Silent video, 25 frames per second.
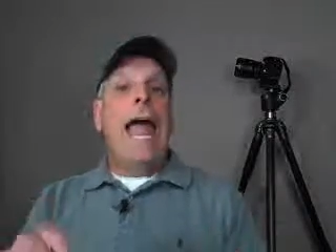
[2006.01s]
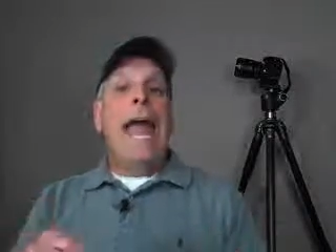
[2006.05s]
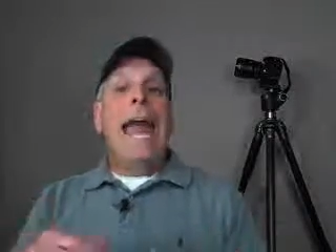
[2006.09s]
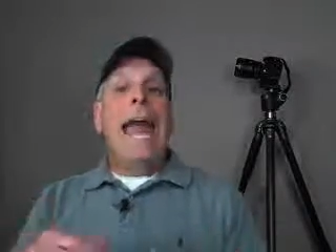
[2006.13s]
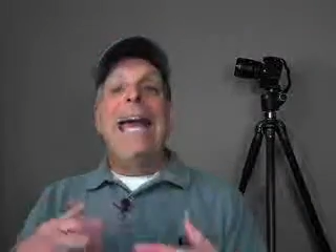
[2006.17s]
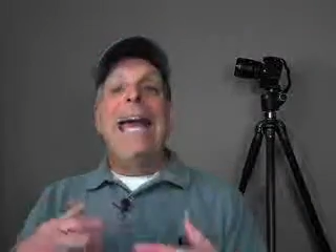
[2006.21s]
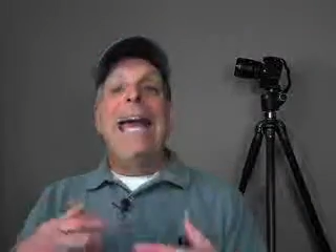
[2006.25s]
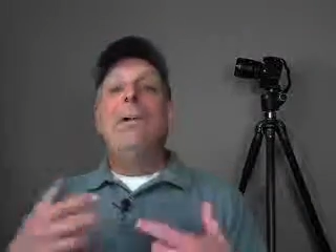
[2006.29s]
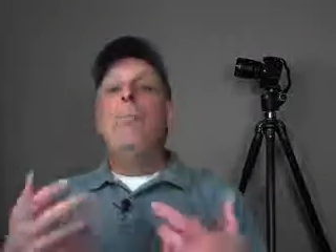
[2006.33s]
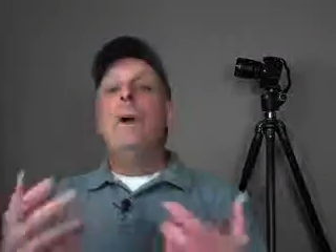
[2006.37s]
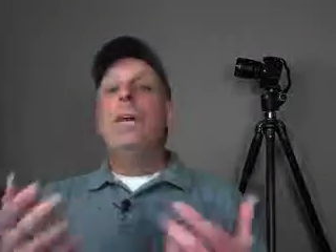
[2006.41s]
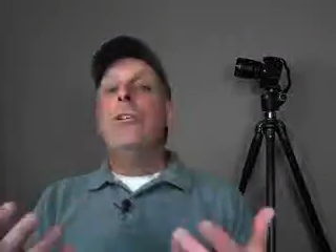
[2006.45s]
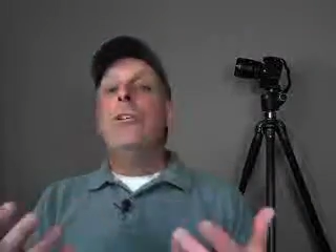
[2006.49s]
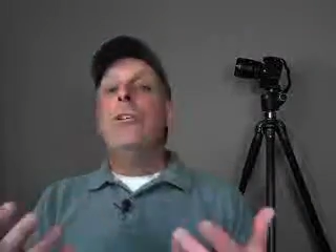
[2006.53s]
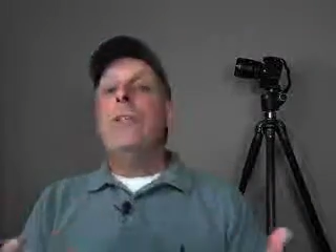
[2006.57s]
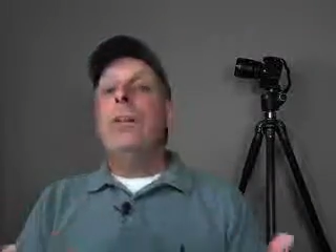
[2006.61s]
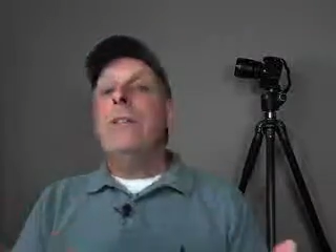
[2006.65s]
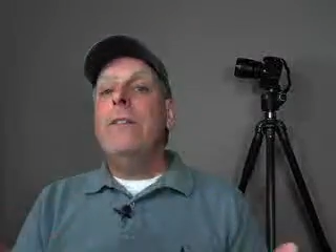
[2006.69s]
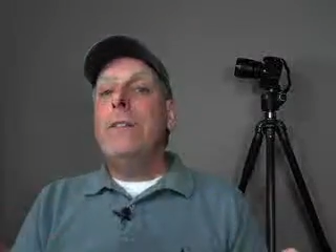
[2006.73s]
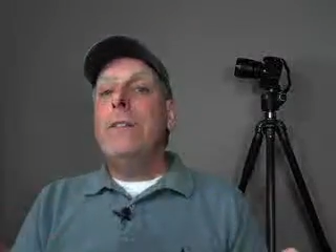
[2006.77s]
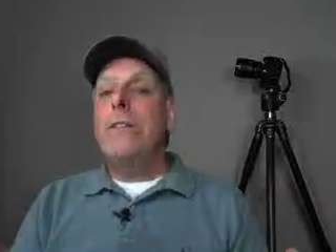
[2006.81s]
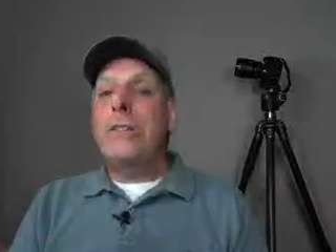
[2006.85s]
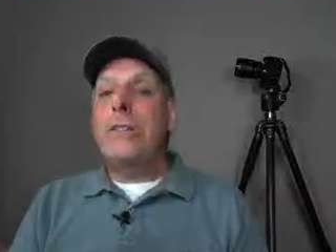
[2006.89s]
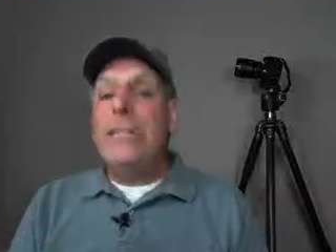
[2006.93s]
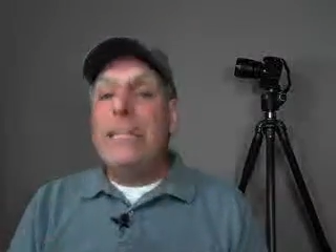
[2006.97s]
And when you're
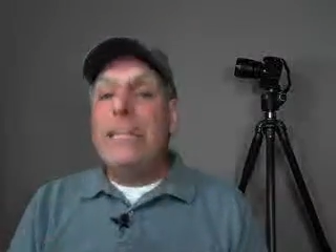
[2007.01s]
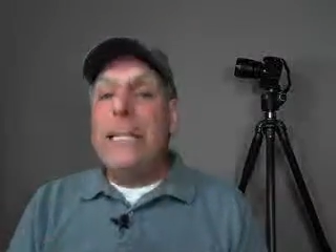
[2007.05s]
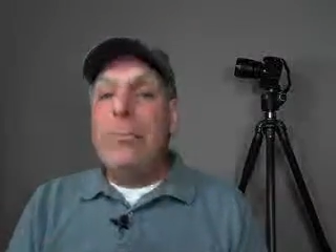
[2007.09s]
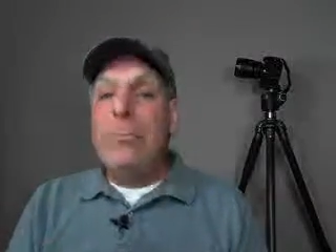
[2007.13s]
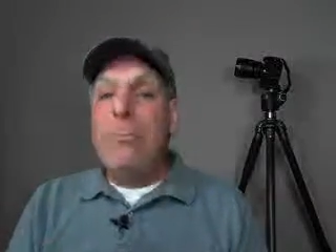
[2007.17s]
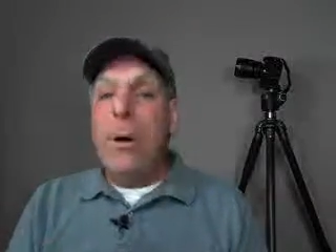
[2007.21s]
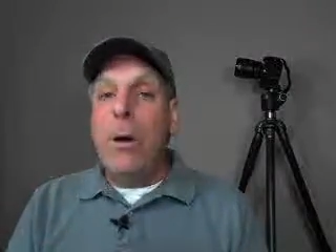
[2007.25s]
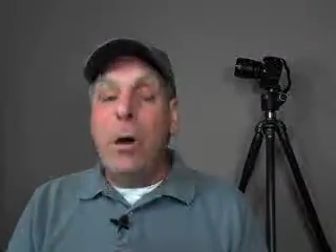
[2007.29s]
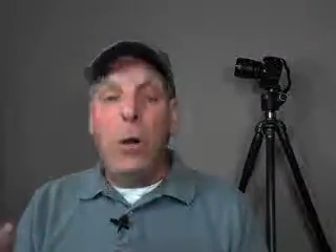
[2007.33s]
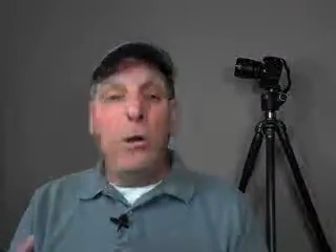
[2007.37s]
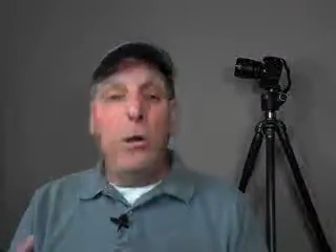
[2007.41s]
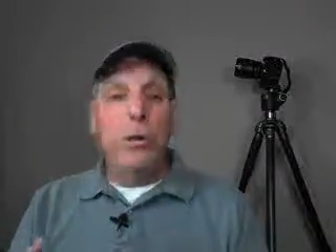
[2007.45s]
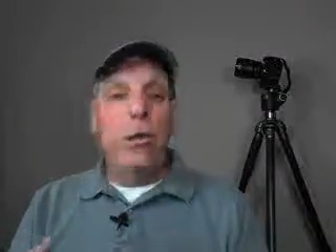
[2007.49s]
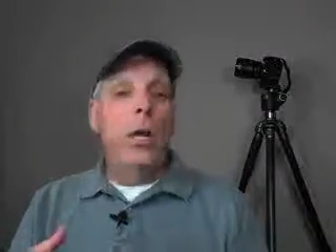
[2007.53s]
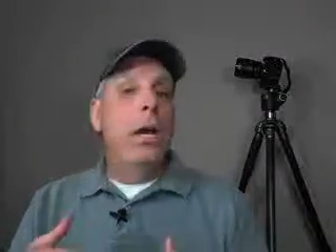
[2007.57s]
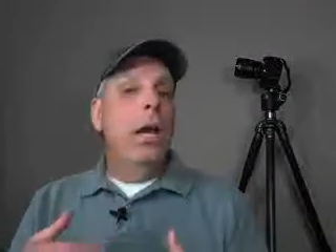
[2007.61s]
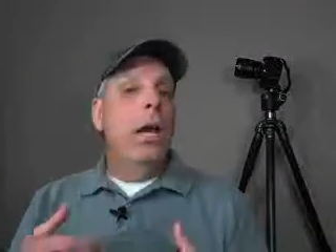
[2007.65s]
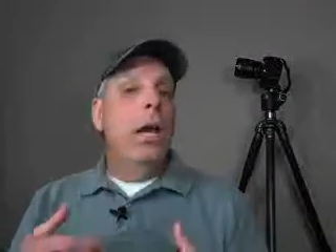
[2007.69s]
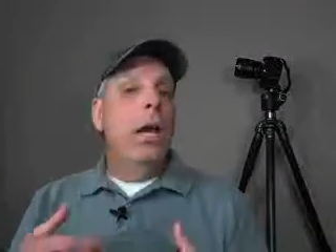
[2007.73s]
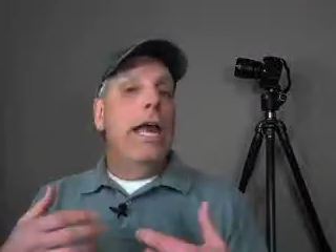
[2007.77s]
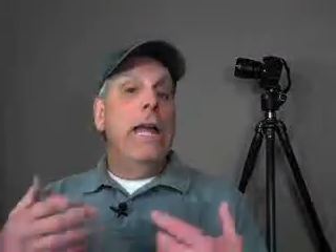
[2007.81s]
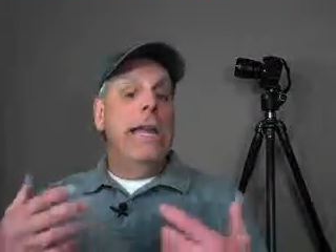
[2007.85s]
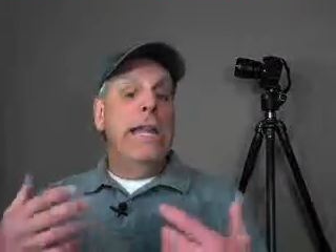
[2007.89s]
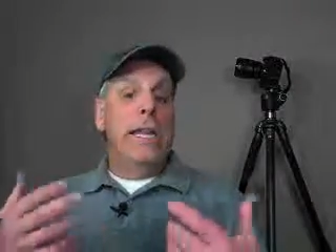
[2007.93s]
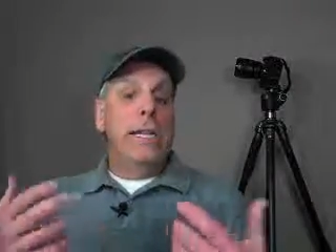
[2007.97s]
in the scene mode
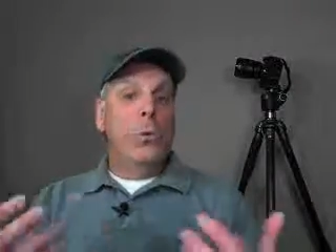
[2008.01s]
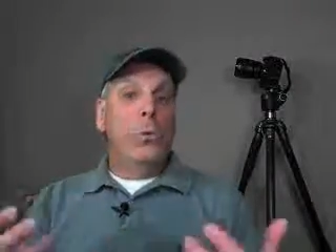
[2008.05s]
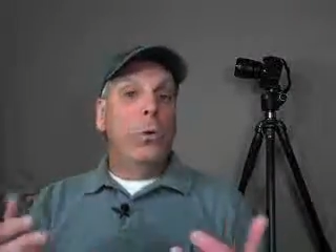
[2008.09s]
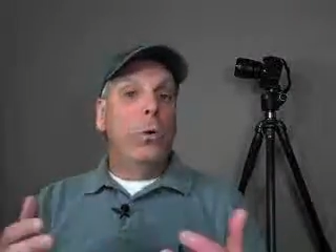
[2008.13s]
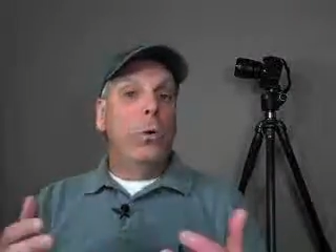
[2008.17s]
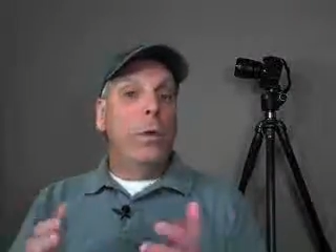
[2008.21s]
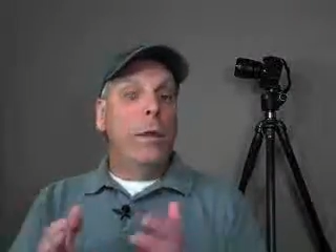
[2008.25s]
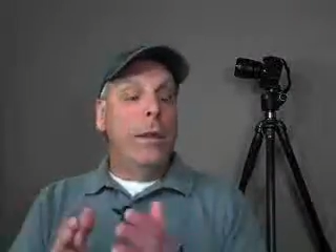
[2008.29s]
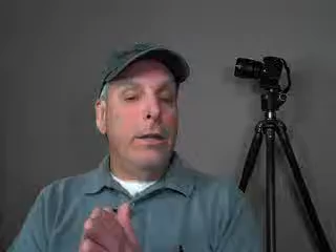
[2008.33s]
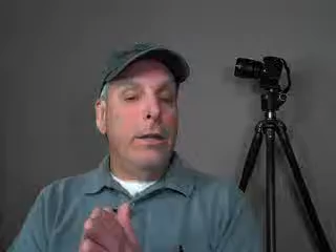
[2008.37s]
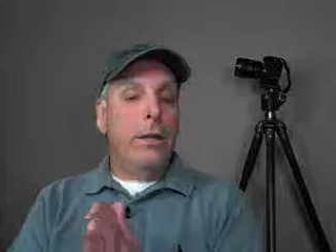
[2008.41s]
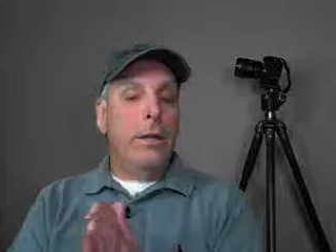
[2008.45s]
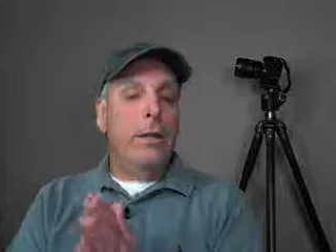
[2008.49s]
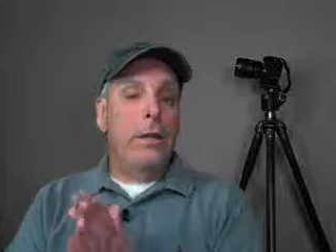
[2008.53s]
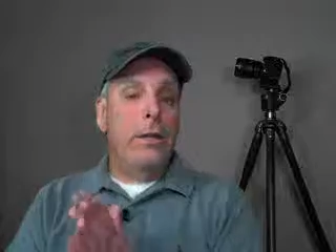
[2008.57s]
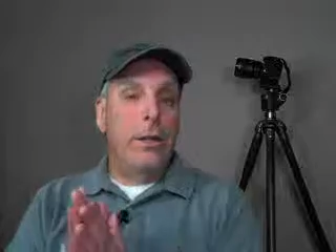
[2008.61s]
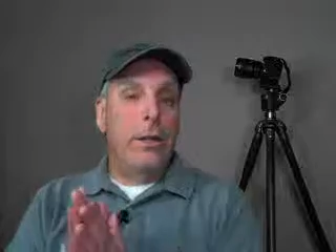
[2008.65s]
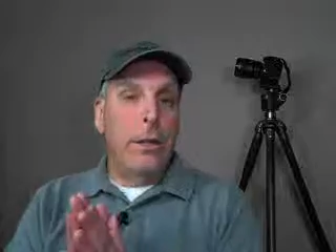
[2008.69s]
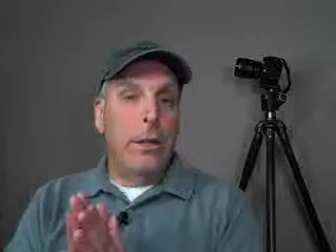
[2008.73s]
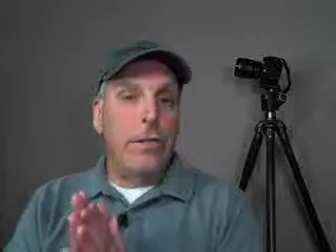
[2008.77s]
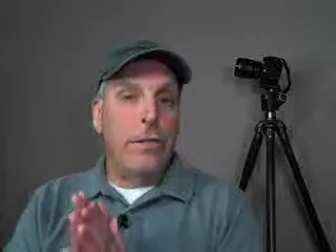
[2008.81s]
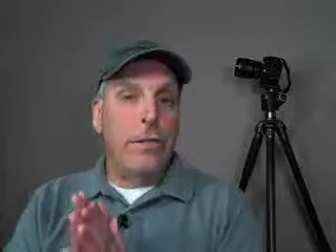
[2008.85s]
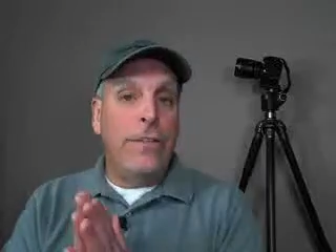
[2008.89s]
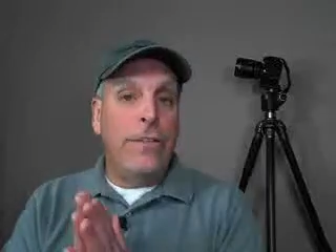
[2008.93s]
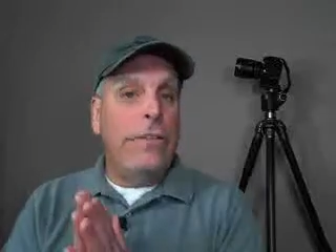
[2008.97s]
is one of
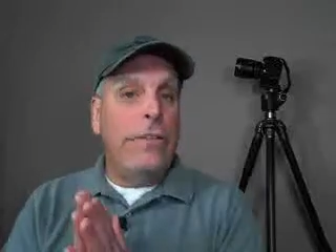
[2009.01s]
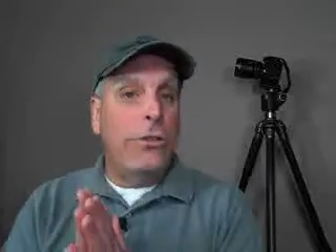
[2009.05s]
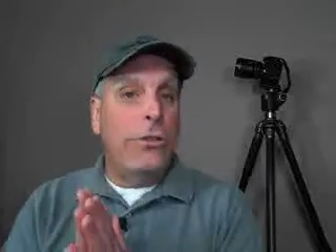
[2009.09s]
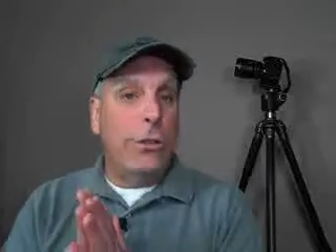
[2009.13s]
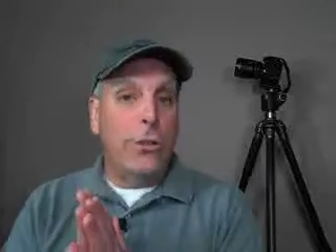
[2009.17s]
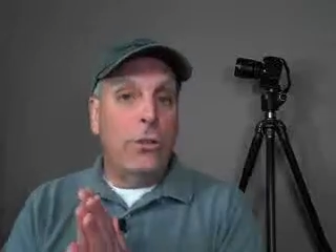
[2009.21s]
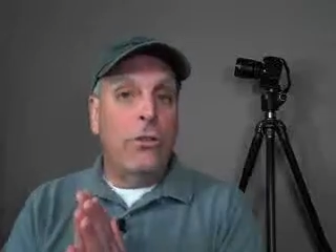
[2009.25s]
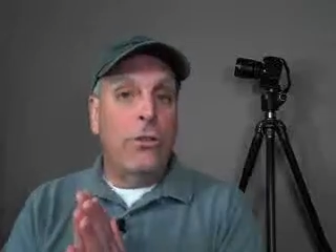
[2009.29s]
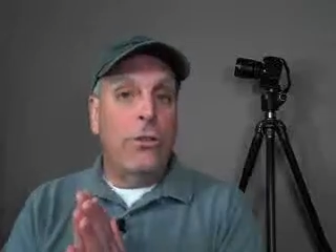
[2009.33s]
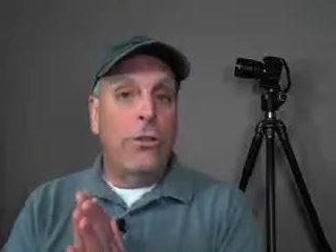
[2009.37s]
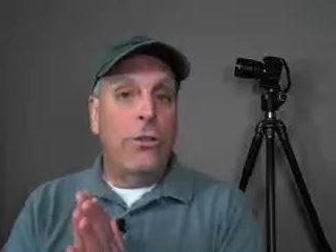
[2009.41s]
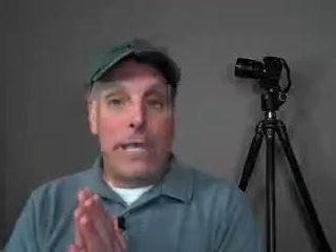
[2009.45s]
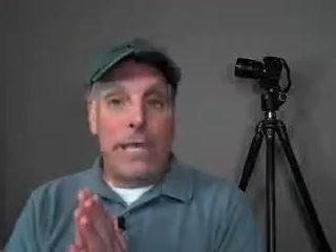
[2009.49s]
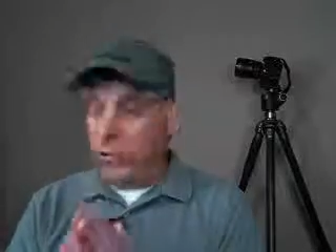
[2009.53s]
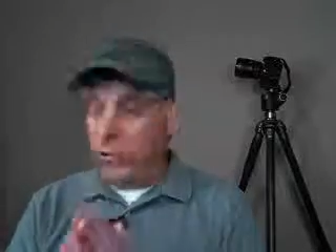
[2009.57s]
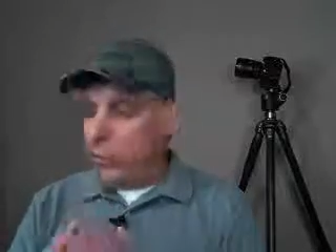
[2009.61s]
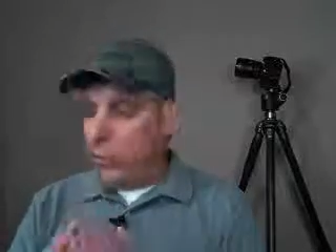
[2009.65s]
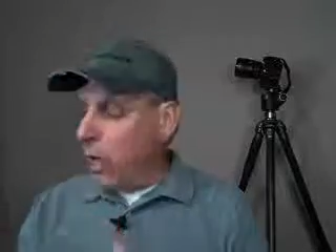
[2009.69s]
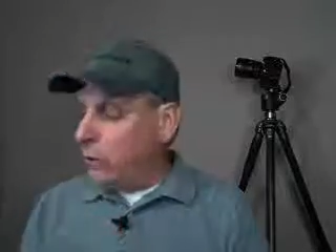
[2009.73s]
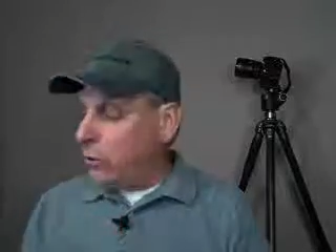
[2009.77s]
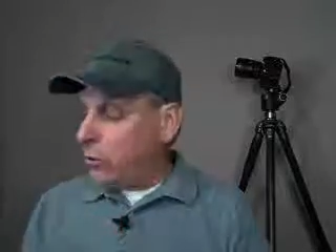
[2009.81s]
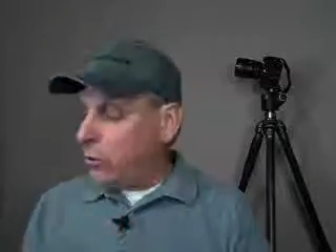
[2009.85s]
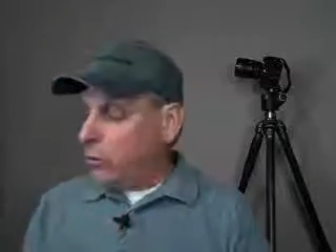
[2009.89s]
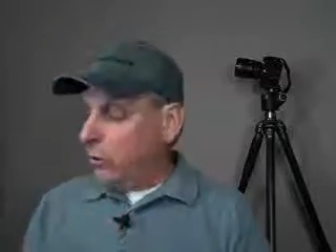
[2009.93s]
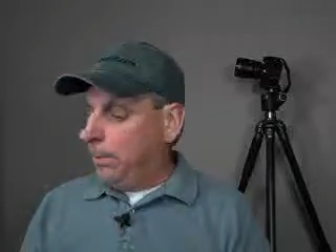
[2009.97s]
the features that is
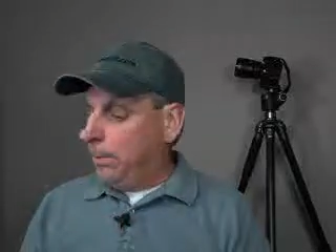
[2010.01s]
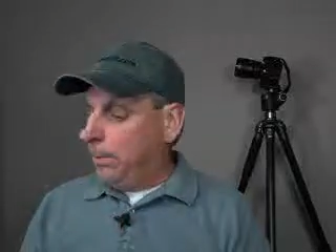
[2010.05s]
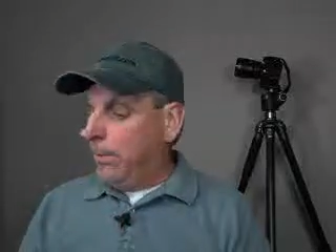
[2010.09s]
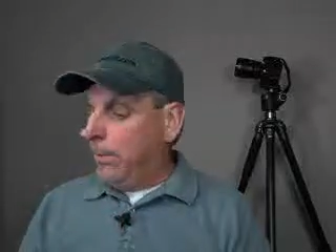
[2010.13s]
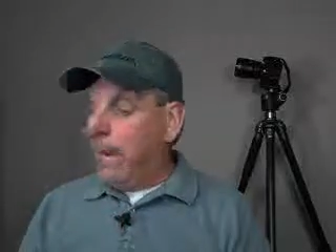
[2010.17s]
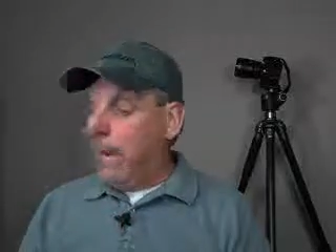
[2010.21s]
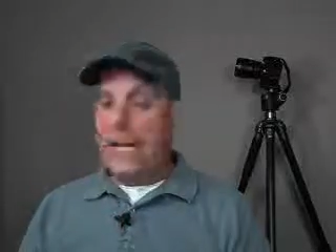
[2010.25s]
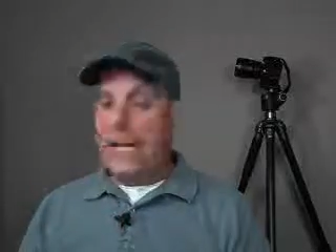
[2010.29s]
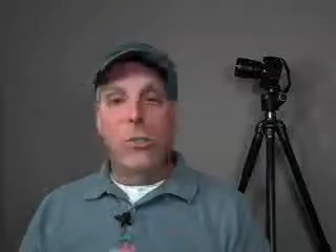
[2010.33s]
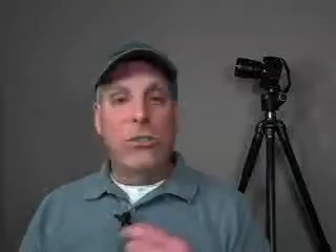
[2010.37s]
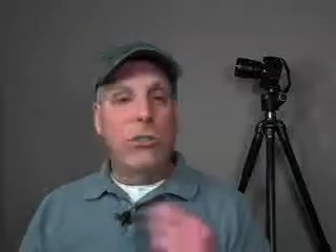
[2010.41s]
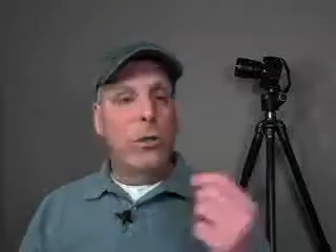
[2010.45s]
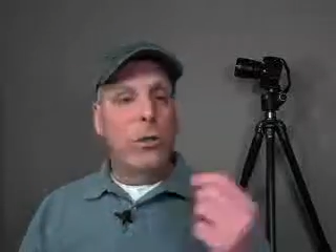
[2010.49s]
also applied.